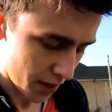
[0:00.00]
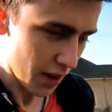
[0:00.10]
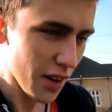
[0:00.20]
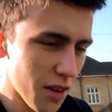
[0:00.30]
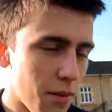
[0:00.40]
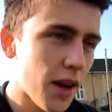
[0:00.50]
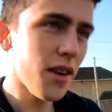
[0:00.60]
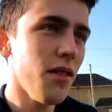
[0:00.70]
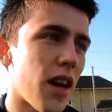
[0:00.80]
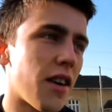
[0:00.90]
I
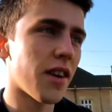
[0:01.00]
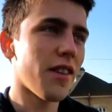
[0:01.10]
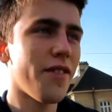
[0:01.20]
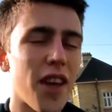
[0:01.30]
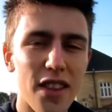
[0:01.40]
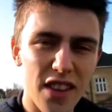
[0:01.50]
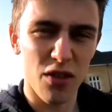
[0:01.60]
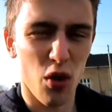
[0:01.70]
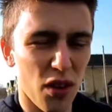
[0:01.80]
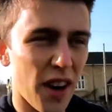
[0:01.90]
don't know. I think
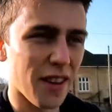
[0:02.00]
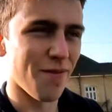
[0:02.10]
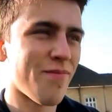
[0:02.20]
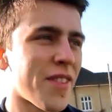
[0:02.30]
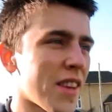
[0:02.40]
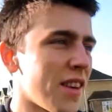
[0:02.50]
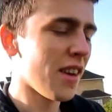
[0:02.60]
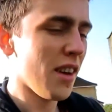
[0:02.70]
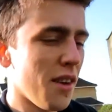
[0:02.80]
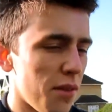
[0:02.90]
they're alright.
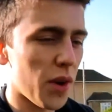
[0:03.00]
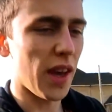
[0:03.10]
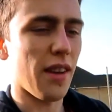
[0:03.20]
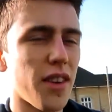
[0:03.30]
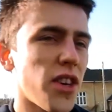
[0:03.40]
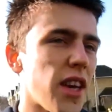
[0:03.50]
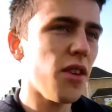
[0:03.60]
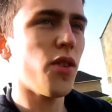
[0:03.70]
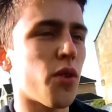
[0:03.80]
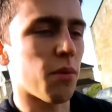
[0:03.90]
Fuck it, you just get
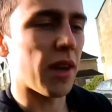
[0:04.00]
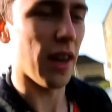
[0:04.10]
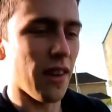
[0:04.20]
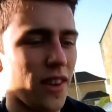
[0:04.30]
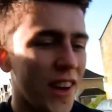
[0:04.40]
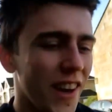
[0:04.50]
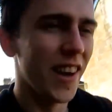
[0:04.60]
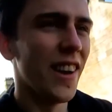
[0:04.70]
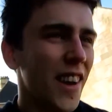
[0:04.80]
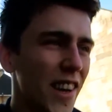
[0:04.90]
used to them,
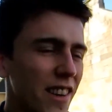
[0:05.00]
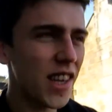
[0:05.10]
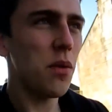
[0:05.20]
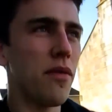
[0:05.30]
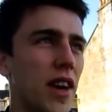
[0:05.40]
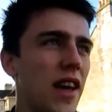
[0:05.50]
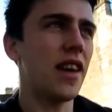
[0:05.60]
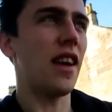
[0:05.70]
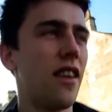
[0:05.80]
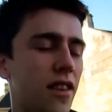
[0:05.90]
innit? Deal with it,
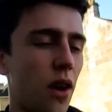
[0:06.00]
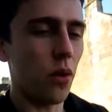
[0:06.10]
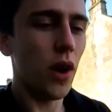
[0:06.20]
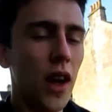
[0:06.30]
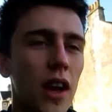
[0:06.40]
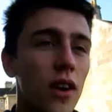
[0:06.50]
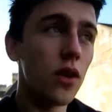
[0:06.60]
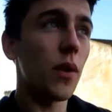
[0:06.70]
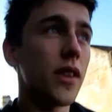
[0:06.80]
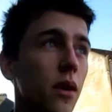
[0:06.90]
innit, yo?
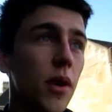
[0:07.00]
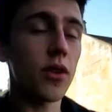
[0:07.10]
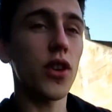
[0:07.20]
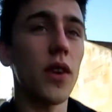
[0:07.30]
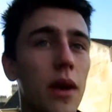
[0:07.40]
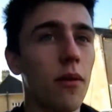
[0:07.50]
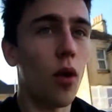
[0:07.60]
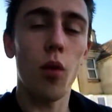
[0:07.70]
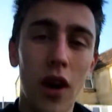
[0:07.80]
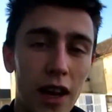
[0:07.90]
Otherwise, though, we're going to uni. We've
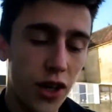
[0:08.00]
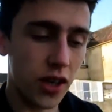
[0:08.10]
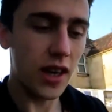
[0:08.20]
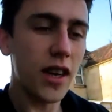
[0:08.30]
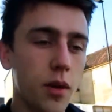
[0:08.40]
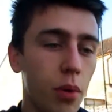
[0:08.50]
got one lecture today. It's